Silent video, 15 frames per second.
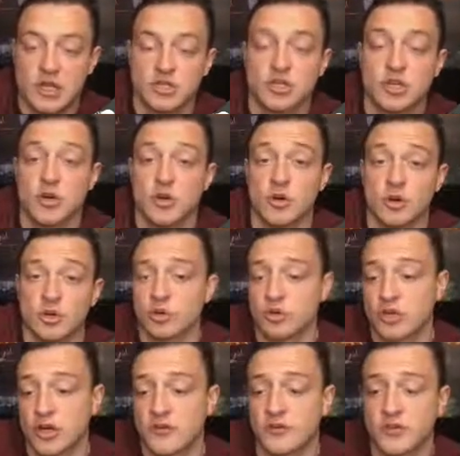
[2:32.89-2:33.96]
So adult
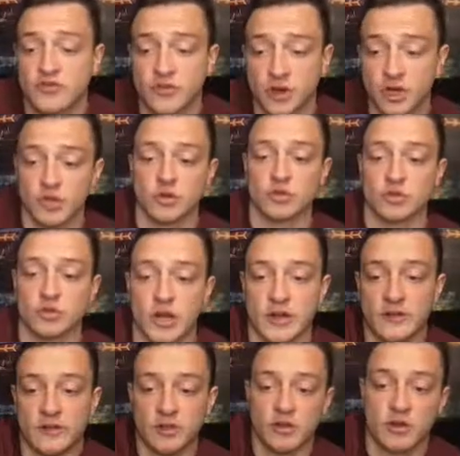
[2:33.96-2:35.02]
traffic is very cold
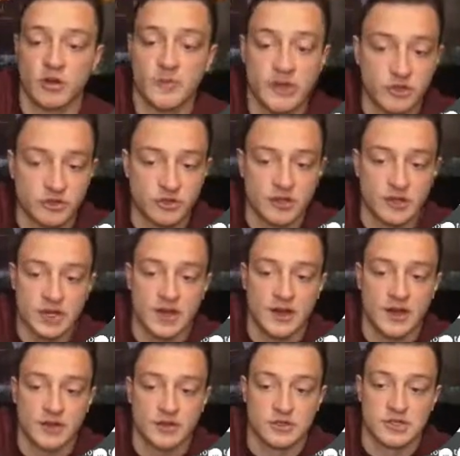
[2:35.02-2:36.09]
traffic. You want to make sure they
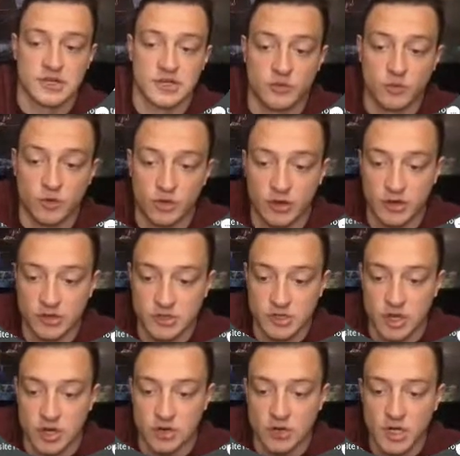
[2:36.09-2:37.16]
kind of understand the wording.
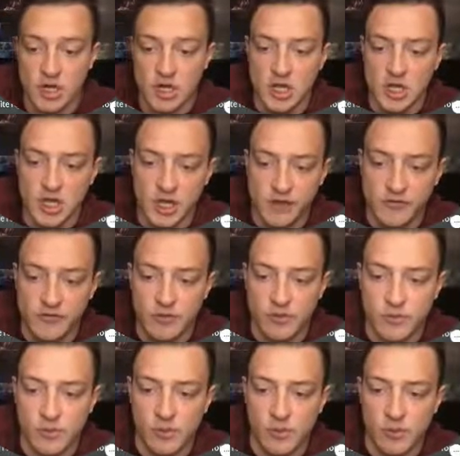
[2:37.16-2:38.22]
So if you're
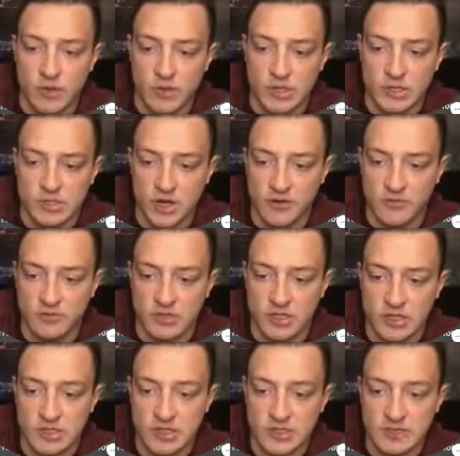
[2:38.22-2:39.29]
to promote one of these offers, it
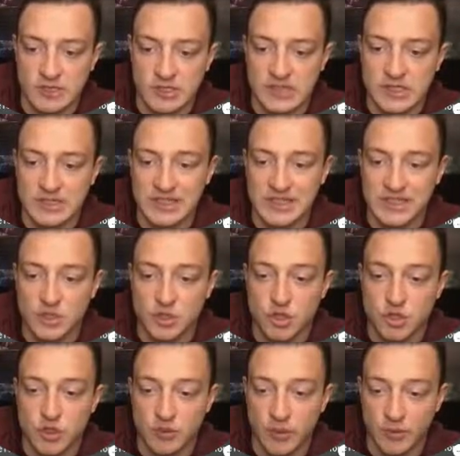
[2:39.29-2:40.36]
needs to be easily
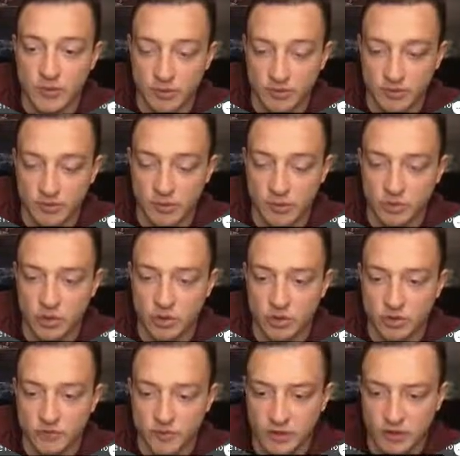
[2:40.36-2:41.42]
understood by people. People don't know
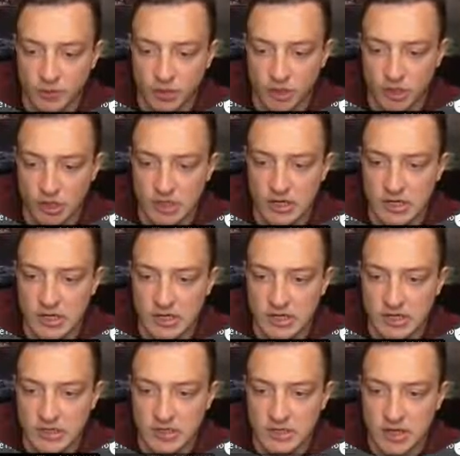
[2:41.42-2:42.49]
what affiliate marketing
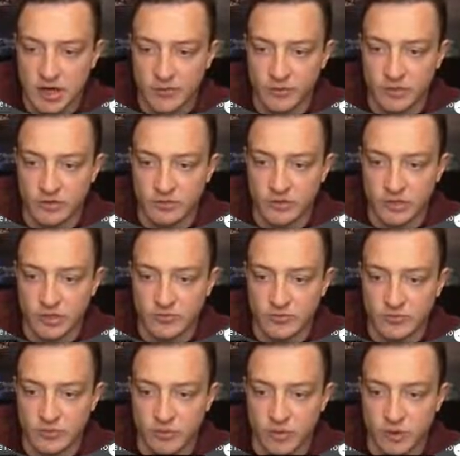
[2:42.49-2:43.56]
is. I wouldn't really
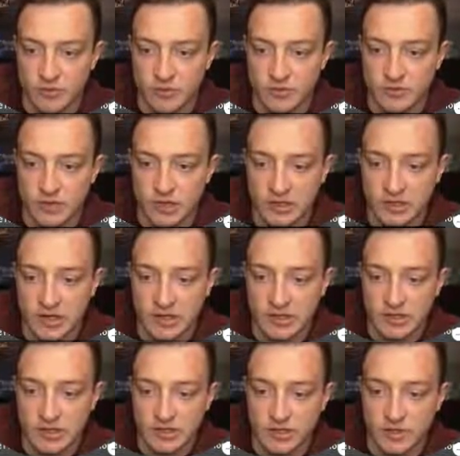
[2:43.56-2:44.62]
even promote something like that
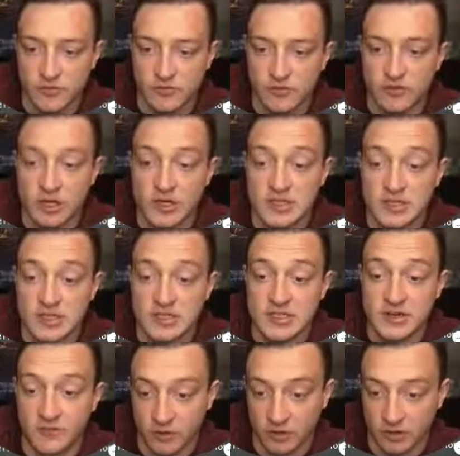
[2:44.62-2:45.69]
unless you phrase it
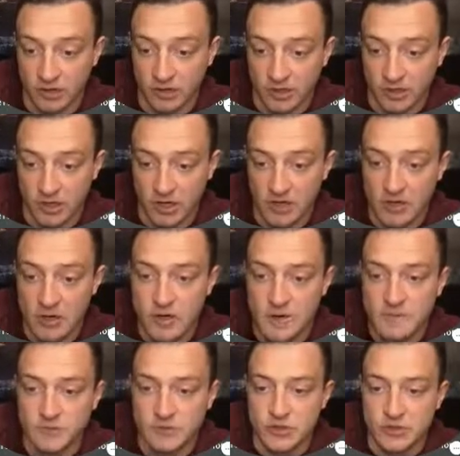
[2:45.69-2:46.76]
differently. Okay,
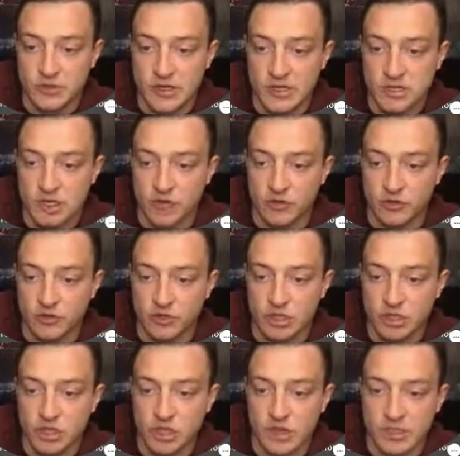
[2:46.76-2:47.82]
so the best offer
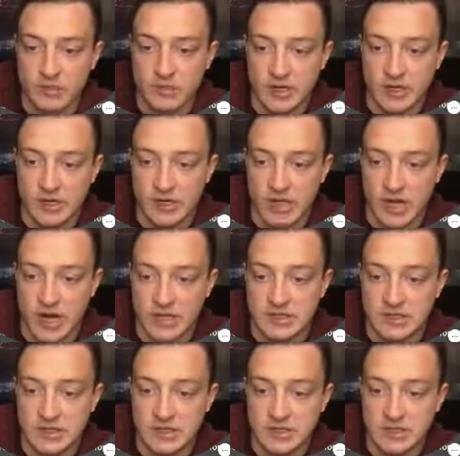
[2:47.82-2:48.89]
just on this page that I
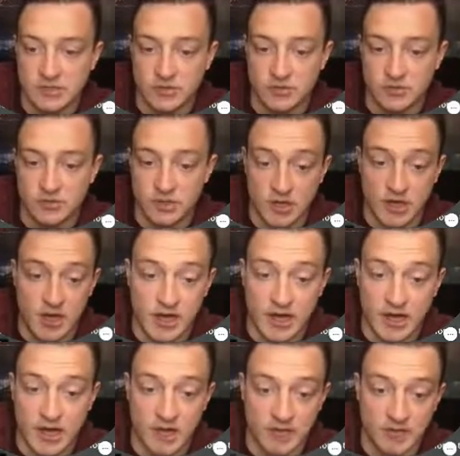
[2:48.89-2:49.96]
see, and these are the
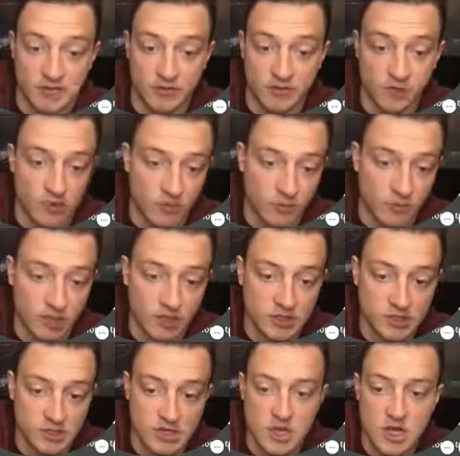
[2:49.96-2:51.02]
highest converting
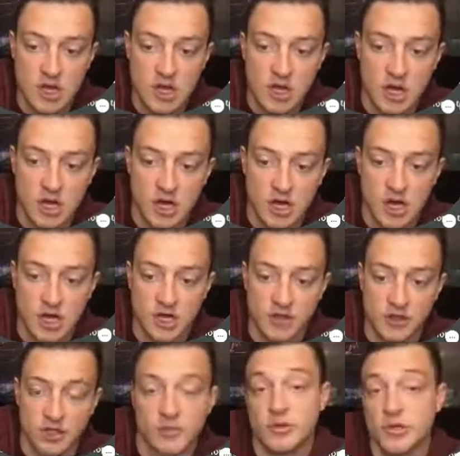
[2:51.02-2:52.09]
ones,
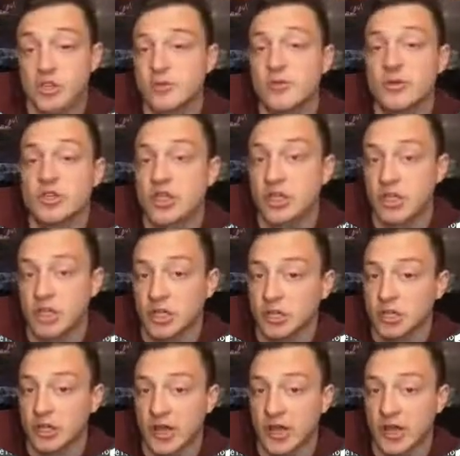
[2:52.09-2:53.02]
the commission machine.